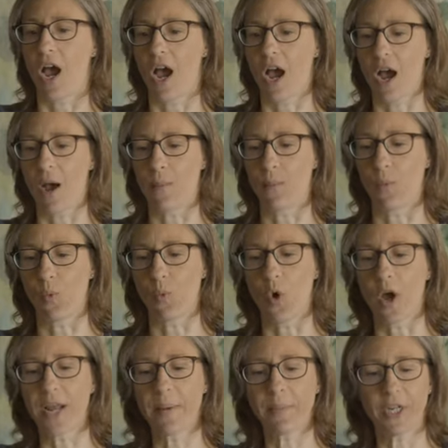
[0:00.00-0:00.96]

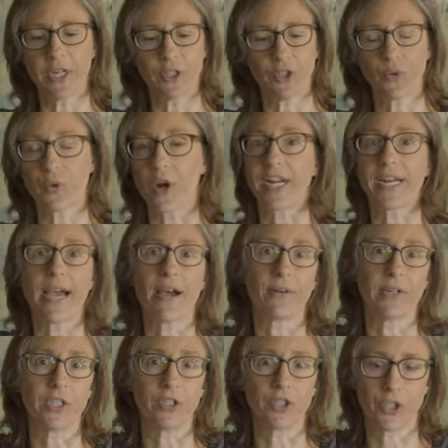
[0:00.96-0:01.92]
what I'm going to do right
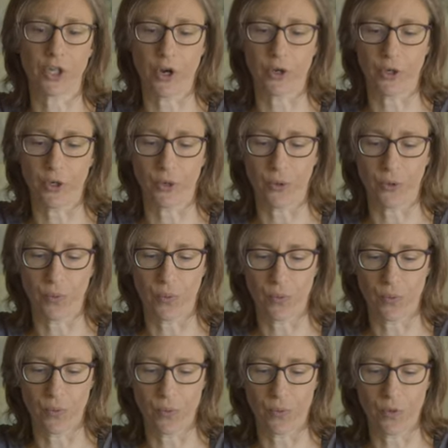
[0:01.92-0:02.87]
now is show you
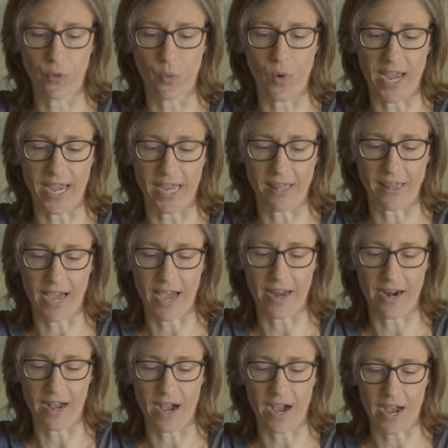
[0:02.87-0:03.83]
the way
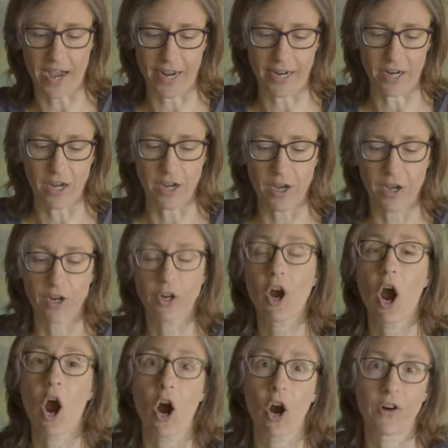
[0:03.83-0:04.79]
that I
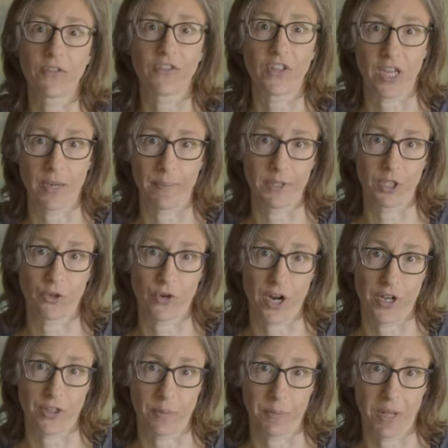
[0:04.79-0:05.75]
carve the
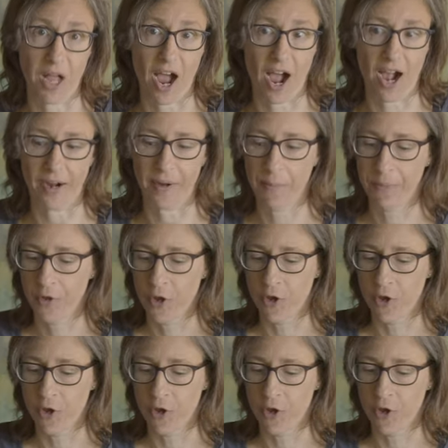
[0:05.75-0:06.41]
imagery on the block.